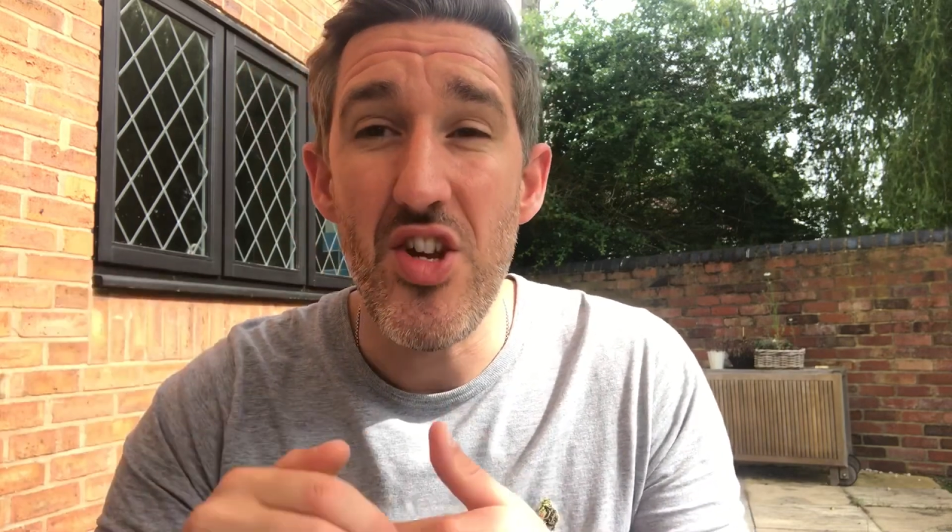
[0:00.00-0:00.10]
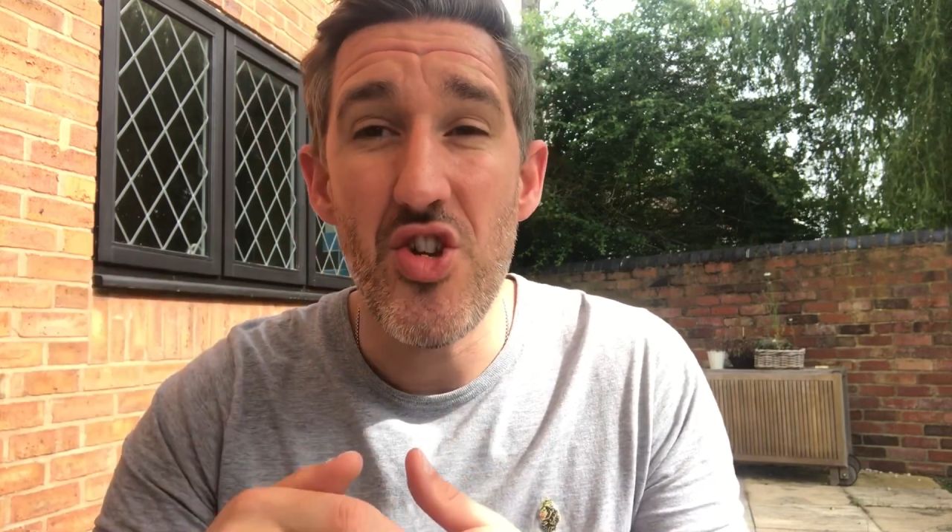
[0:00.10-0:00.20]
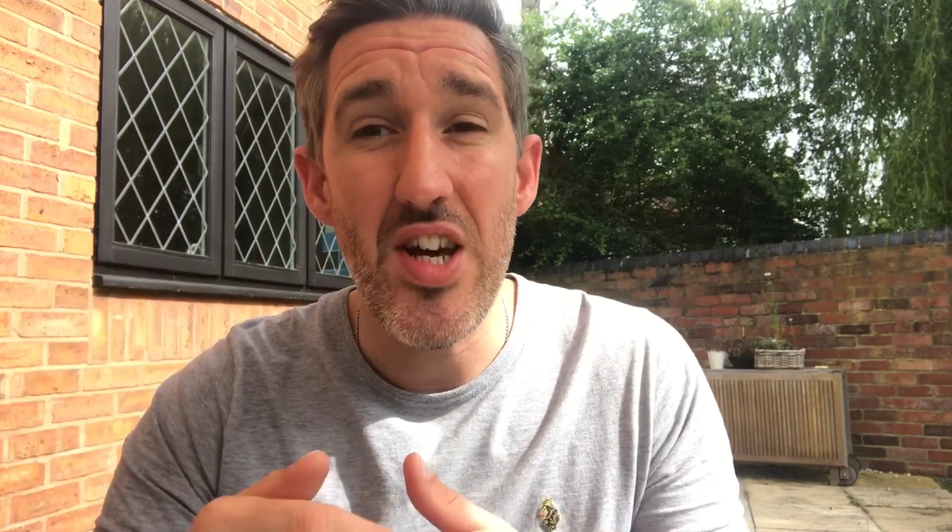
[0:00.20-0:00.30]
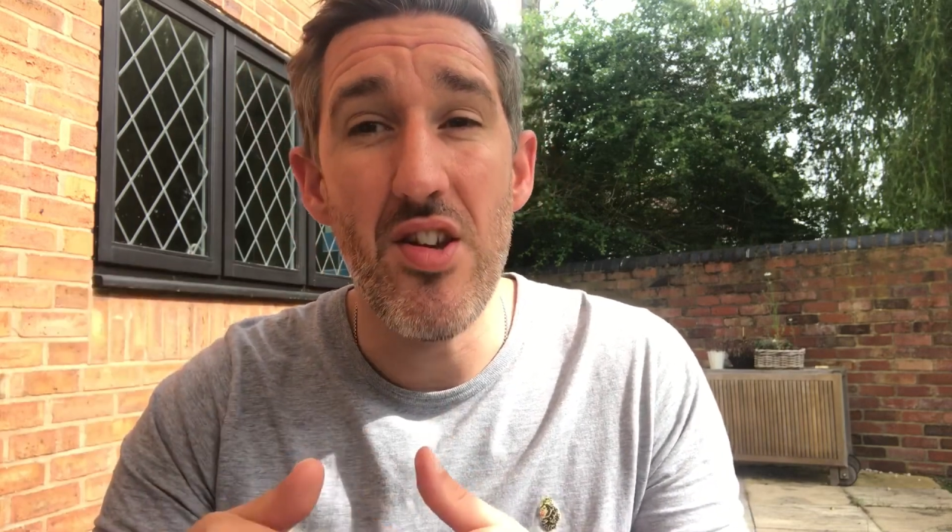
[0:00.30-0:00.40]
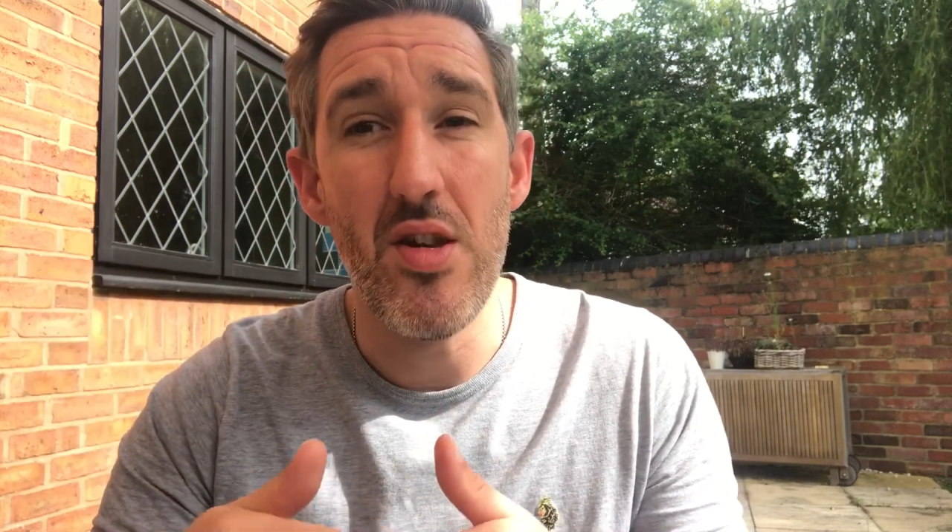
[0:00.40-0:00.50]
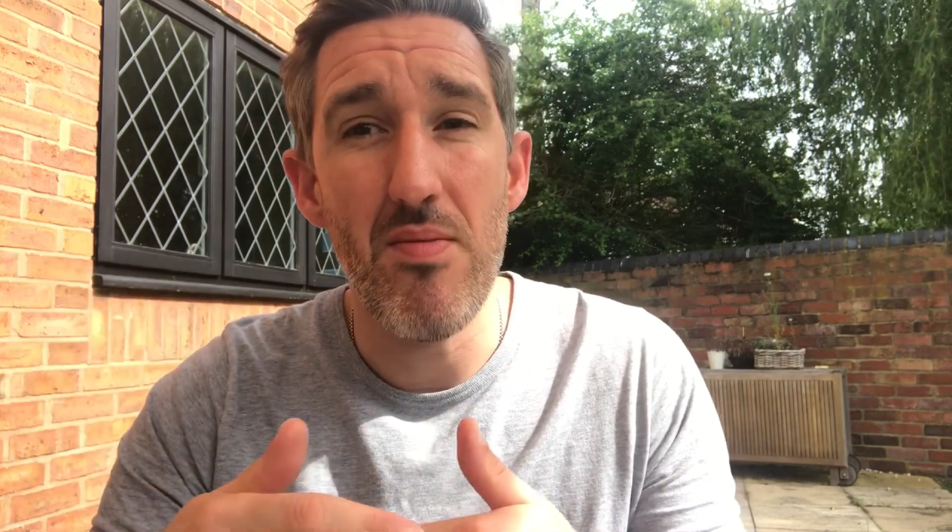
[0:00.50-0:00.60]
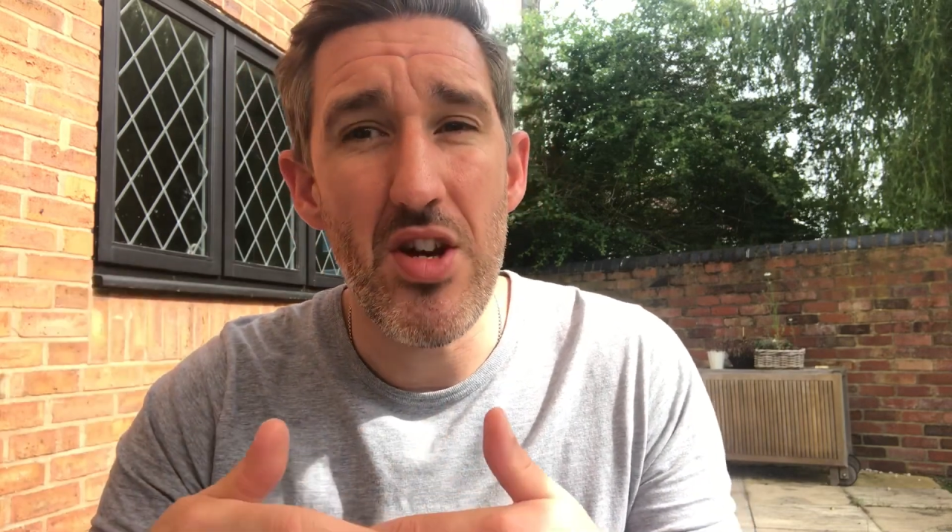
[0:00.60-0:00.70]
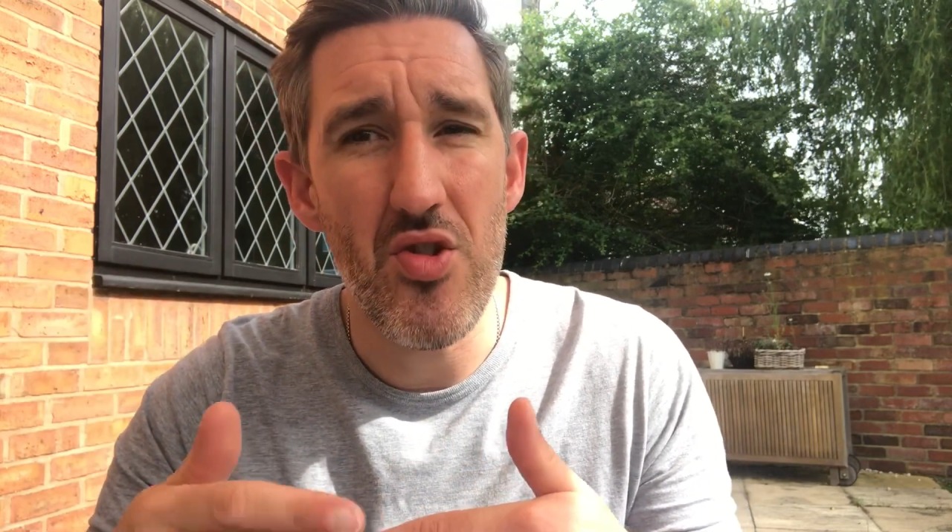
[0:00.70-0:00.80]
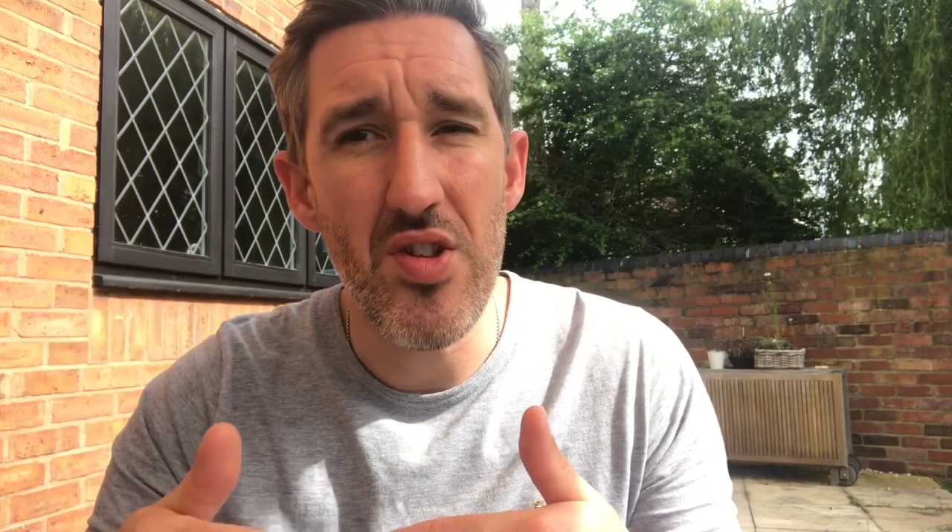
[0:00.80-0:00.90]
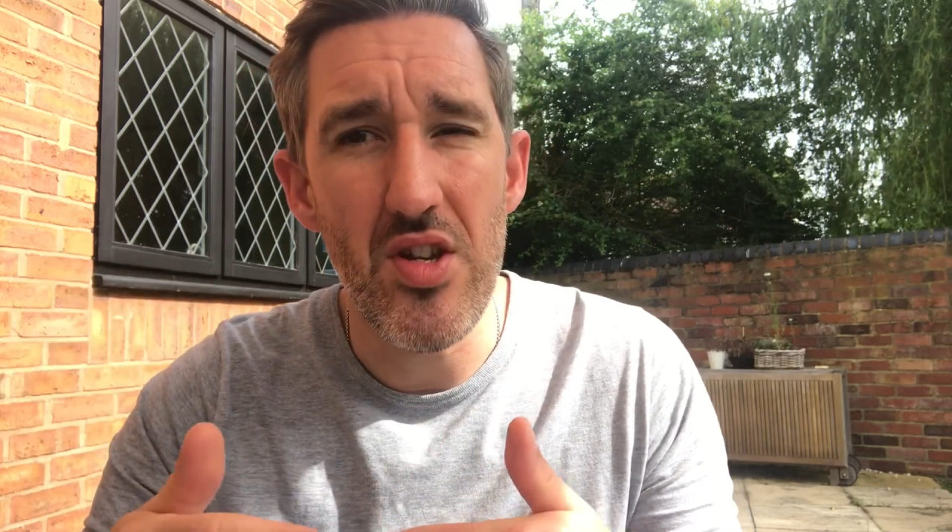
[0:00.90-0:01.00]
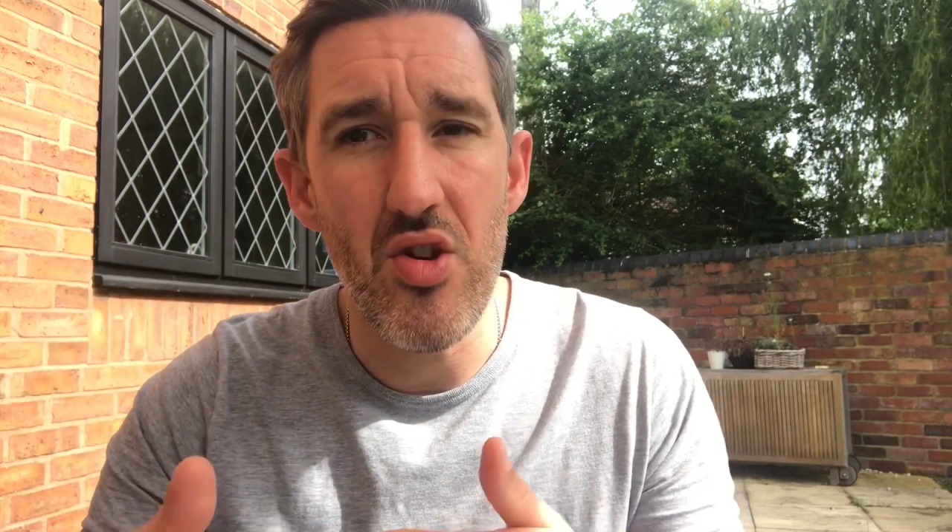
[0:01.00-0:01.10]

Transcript: changes and make sure these